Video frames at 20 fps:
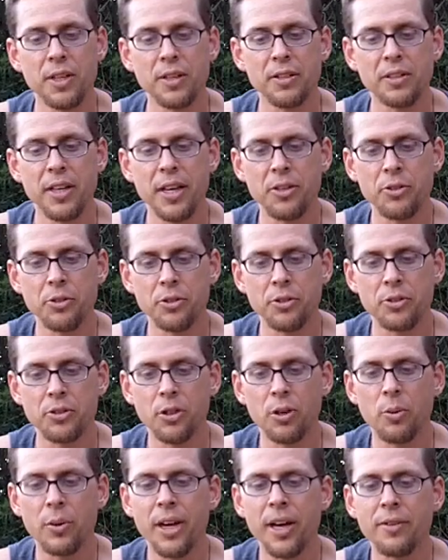find in nature.
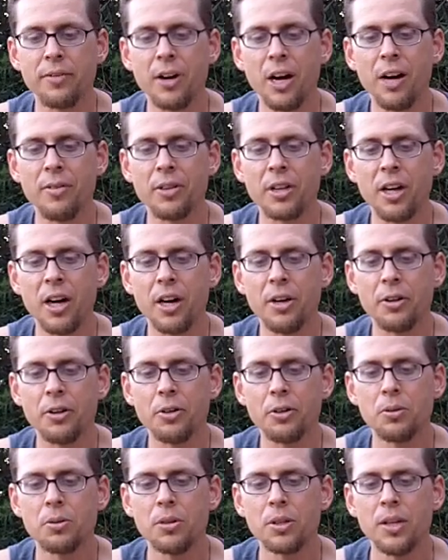So we have
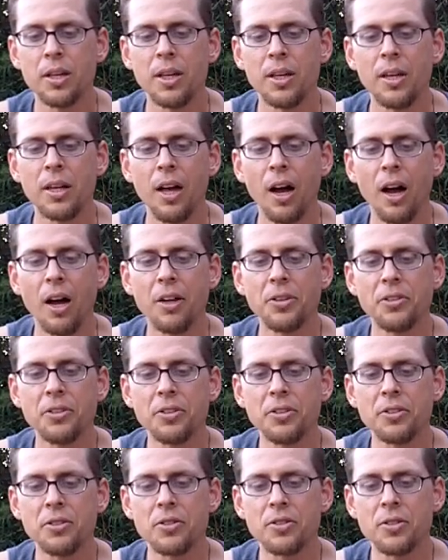avocado,
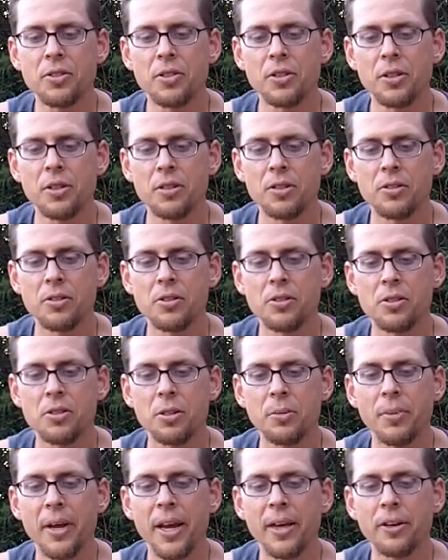onions,
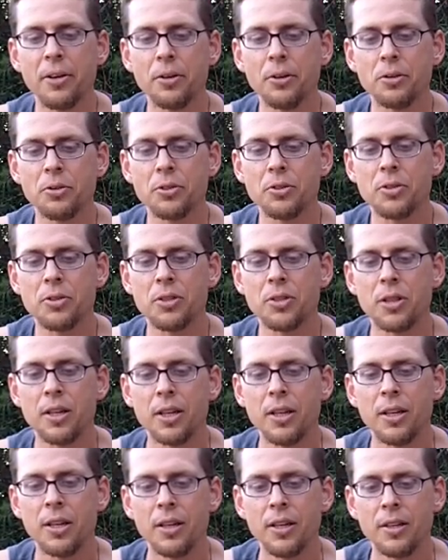tomatoes,
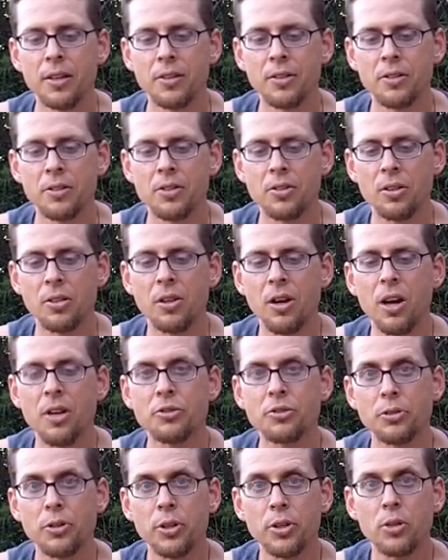
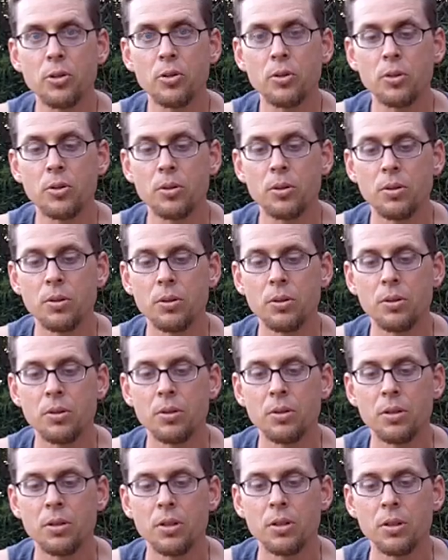cilantro.
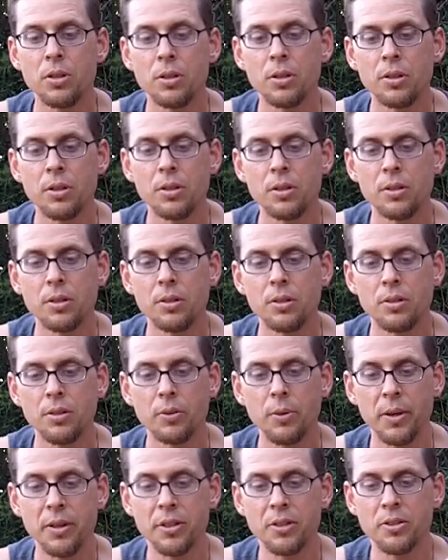
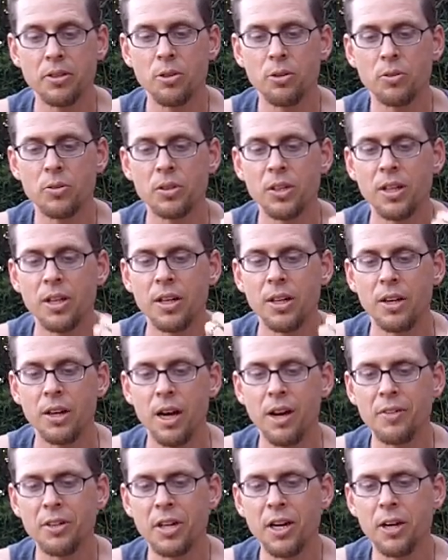Oh wait, let's start over.
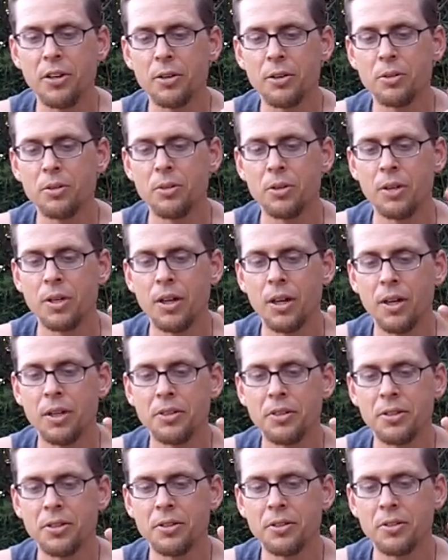Avocado,
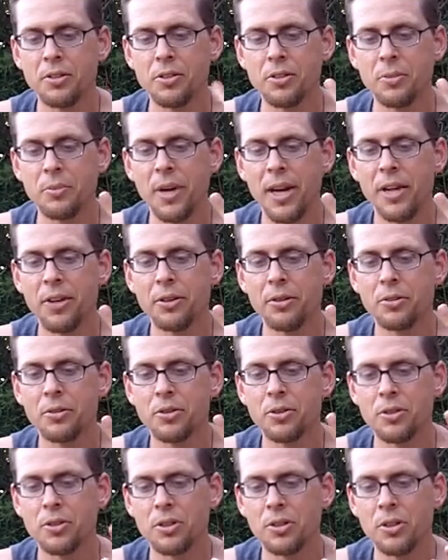onions,
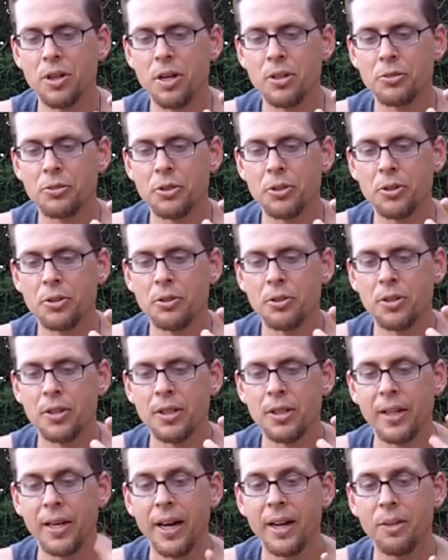tomatoes, cilantro,
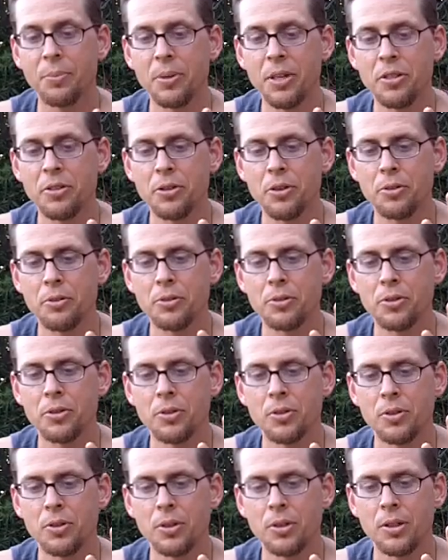jalapenos.